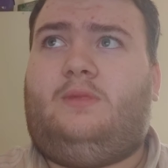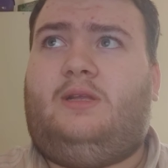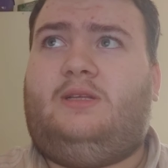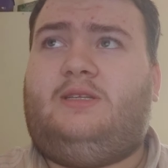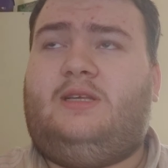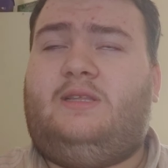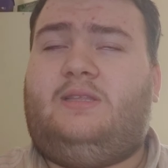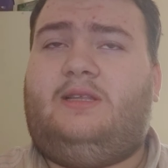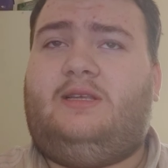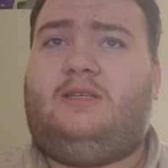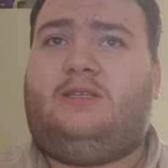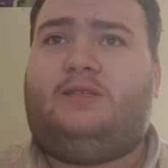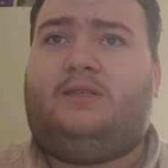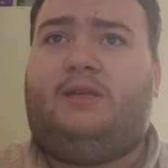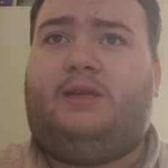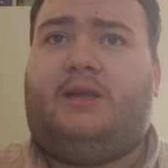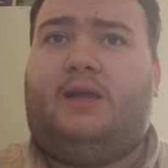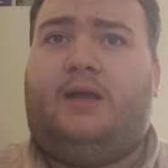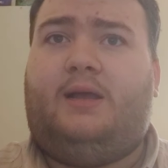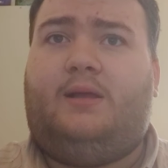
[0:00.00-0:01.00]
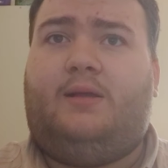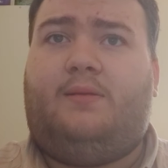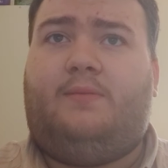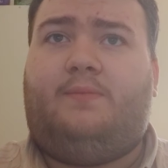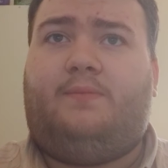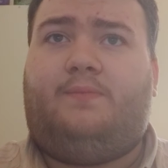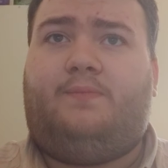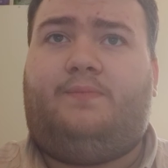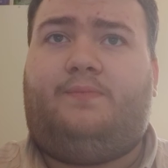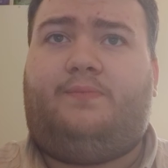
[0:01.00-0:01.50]
Is it this cigar?
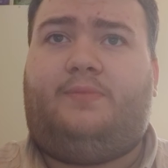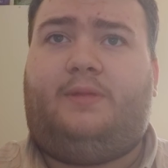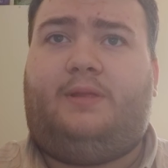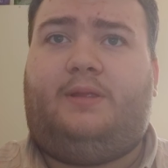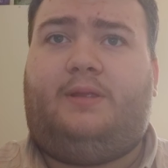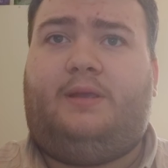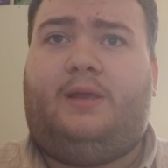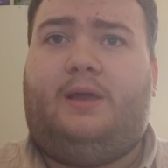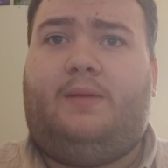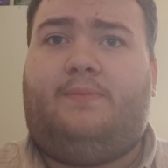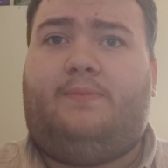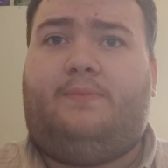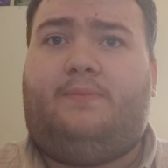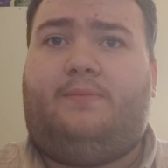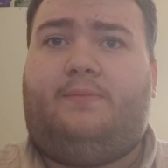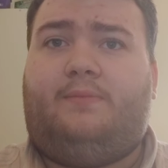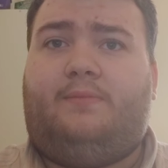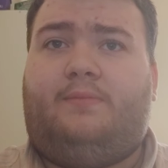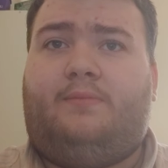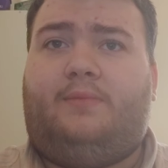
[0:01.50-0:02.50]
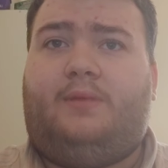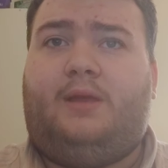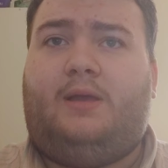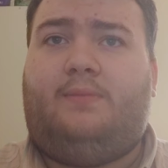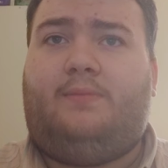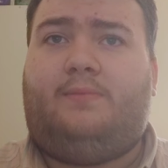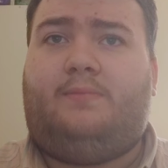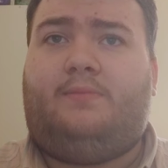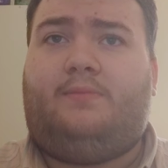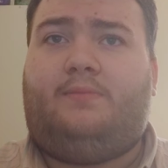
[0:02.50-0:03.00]
Yep,
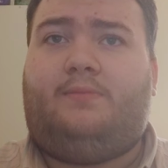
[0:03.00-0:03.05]
yep.